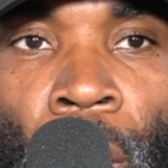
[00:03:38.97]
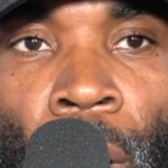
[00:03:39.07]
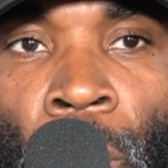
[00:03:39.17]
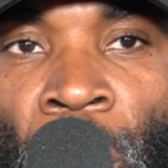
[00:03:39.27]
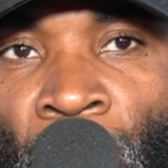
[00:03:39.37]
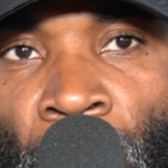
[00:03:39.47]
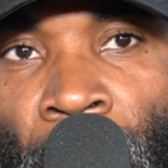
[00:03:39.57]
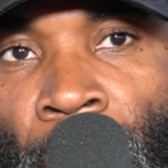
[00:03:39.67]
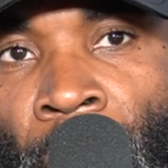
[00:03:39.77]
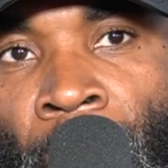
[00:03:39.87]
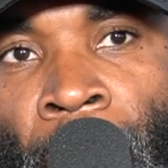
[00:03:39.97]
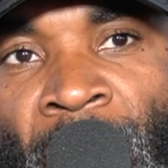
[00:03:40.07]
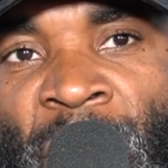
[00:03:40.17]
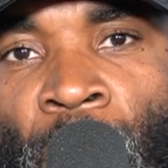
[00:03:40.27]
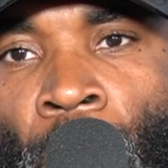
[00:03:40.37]
which would make
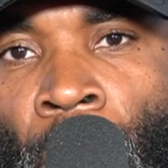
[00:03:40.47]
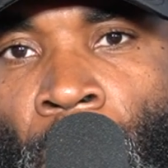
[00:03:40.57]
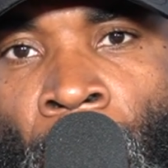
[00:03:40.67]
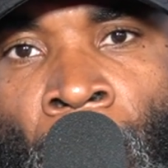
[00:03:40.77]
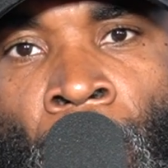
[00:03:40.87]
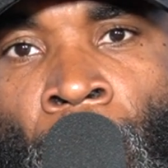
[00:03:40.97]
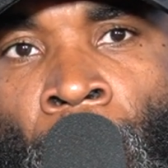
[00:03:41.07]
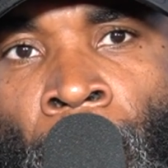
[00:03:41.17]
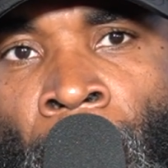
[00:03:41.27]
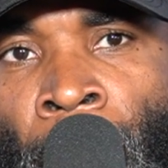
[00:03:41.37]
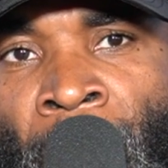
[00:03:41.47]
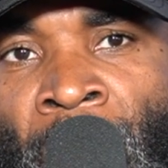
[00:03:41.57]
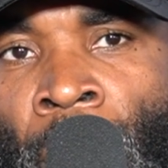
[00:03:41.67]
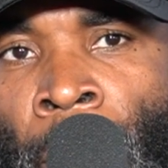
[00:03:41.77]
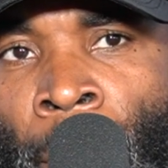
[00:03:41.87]
for a
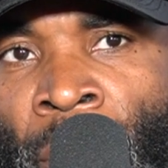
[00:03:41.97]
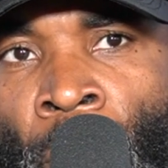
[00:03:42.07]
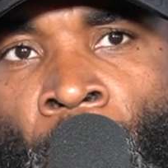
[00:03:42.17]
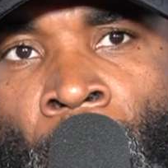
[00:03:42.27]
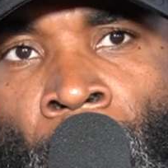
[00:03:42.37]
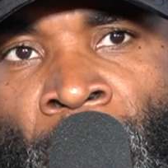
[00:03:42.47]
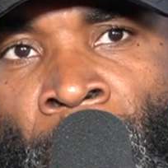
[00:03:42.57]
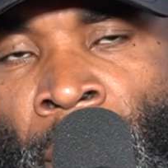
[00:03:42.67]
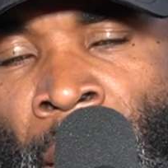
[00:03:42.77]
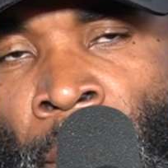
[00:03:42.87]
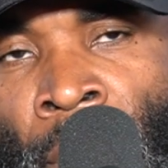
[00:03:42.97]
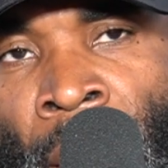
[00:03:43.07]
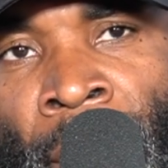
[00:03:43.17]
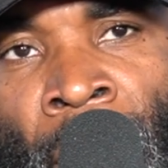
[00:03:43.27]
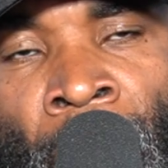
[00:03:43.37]
major pay-per-view card if him and Tank was to
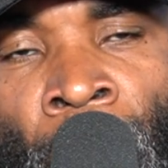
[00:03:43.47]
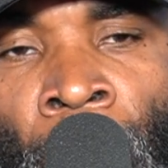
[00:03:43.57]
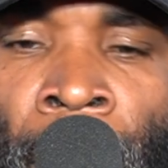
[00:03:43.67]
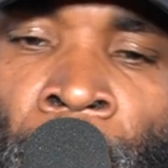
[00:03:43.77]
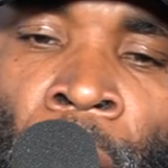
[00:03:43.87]
ever get in the ring.